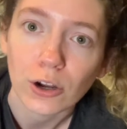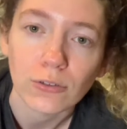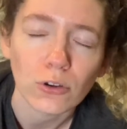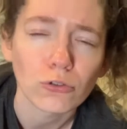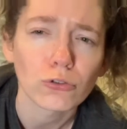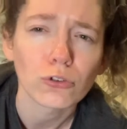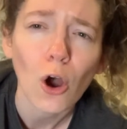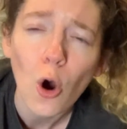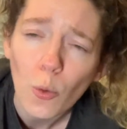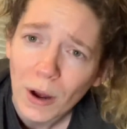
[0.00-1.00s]
so
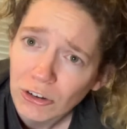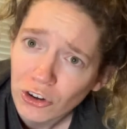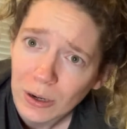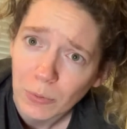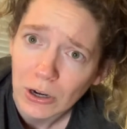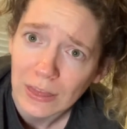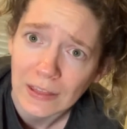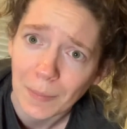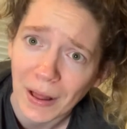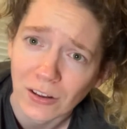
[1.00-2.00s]
much cheaper than the
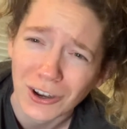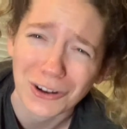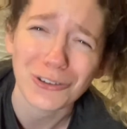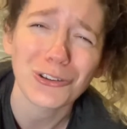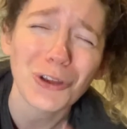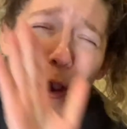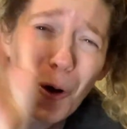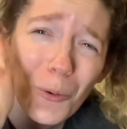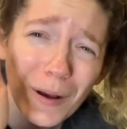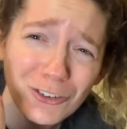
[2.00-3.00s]
Peloton, so
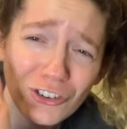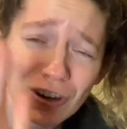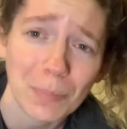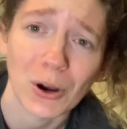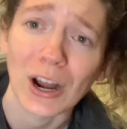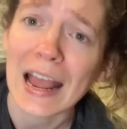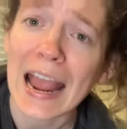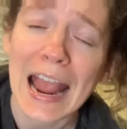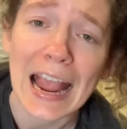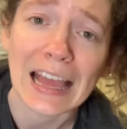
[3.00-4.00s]
much cheaper.
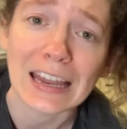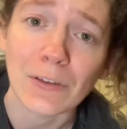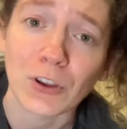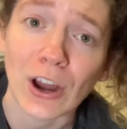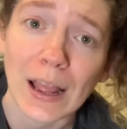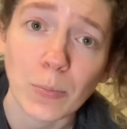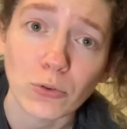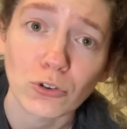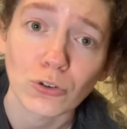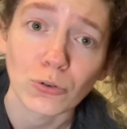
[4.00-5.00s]
And if you're able
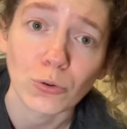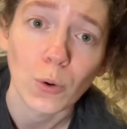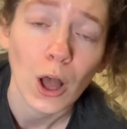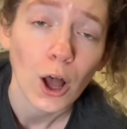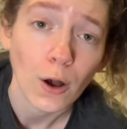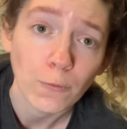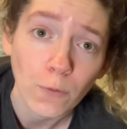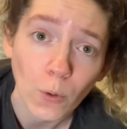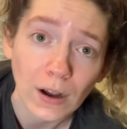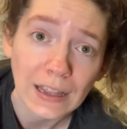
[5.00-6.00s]
to
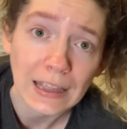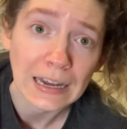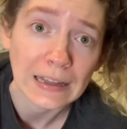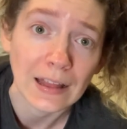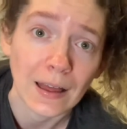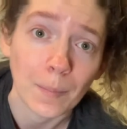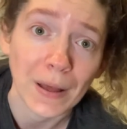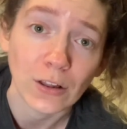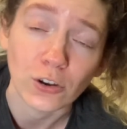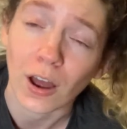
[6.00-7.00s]
afford getting the
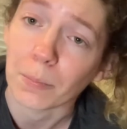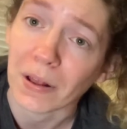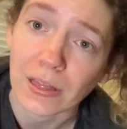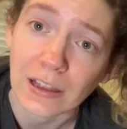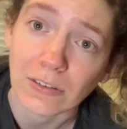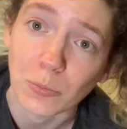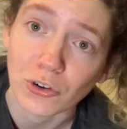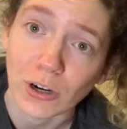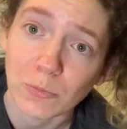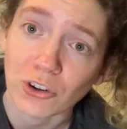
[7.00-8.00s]
Peloton monthly
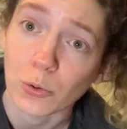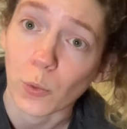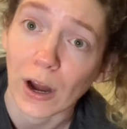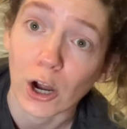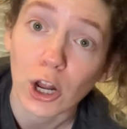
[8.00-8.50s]
subscription where